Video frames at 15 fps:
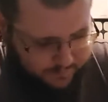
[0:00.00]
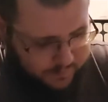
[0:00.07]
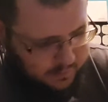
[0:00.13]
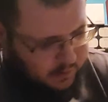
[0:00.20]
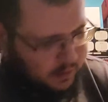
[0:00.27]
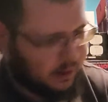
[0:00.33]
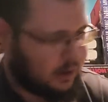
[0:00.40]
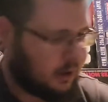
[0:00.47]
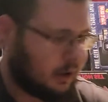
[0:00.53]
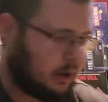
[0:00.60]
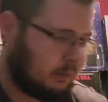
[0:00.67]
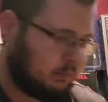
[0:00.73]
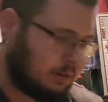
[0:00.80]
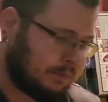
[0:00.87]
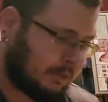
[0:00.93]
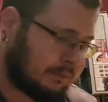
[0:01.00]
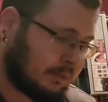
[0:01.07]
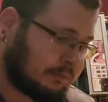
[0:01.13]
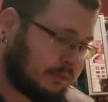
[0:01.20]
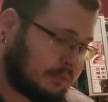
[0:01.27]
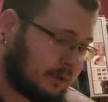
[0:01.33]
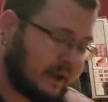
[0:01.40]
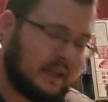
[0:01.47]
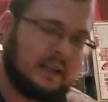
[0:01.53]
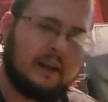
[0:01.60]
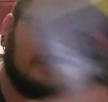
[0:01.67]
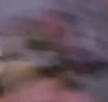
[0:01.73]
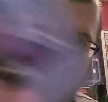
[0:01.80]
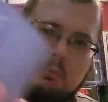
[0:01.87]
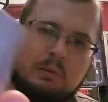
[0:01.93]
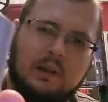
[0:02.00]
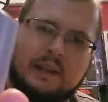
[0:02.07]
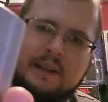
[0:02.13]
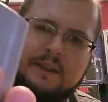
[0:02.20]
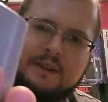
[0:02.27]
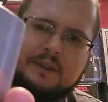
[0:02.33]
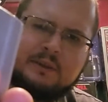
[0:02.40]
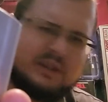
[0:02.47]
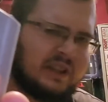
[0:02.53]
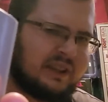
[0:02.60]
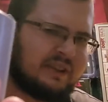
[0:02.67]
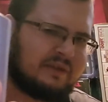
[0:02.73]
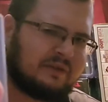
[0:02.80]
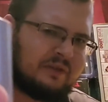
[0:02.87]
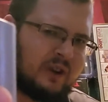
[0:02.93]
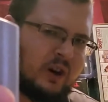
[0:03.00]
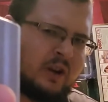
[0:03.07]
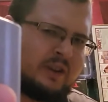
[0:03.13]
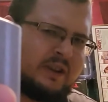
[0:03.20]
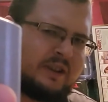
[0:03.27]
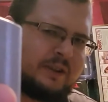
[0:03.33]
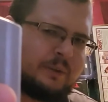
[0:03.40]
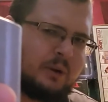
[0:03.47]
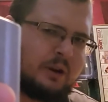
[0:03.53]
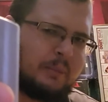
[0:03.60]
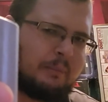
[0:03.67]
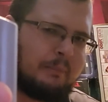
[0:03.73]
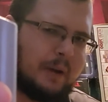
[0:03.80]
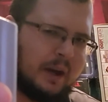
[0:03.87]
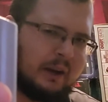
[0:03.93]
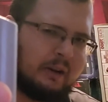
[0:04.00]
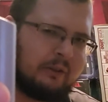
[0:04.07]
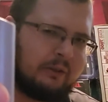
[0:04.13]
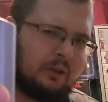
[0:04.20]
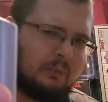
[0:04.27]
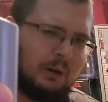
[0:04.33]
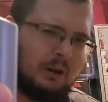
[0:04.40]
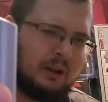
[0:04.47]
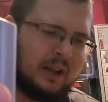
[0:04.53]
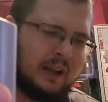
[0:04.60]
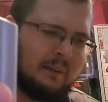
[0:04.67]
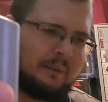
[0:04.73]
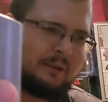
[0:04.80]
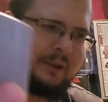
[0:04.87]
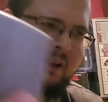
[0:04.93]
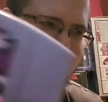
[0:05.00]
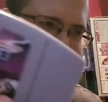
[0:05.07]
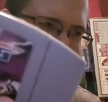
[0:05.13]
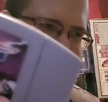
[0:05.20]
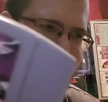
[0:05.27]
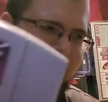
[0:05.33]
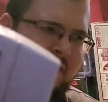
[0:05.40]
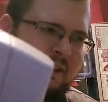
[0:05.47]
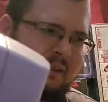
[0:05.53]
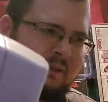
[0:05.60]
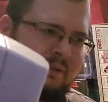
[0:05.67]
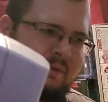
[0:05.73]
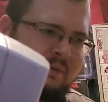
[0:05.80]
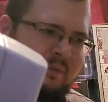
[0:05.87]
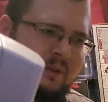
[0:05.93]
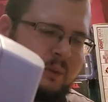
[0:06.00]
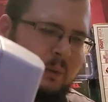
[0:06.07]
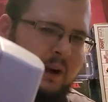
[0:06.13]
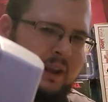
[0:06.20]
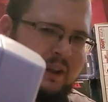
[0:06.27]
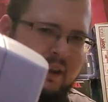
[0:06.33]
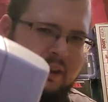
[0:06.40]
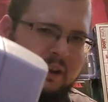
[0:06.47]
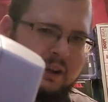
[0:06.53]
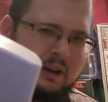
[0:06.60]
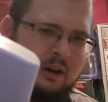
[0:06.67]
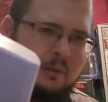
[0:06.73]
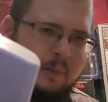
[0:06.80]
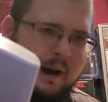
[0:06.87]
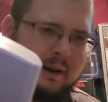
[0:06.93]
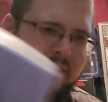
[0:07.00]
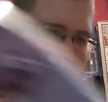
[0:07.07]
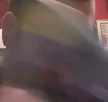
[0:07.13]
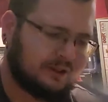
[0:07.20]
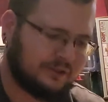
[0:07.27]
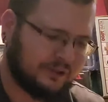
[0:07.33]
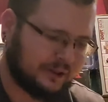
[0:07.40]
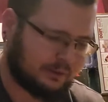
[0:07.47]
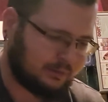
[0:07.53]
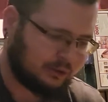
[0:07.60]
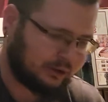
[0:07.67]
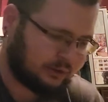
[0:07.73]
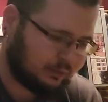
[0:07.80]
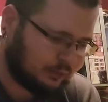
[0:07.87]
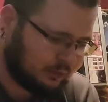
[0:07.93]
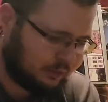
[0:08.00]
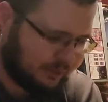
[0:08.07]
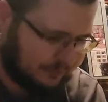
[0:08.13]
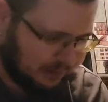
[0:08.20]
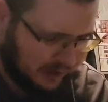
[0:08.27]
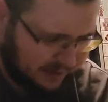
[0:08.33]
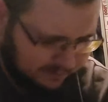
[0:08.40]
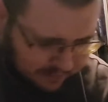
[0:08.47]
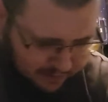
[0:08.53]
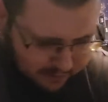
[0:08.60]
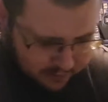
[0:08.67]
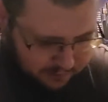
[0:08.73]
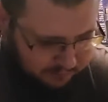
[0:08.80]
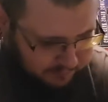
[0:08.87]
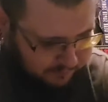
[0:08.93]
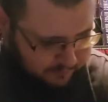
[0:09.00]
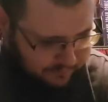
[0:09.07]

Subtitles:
NFL Blitz, which I've heard this is one of the better football games. Like, it's like the way that they go about it is just like really cool to play. I don't know.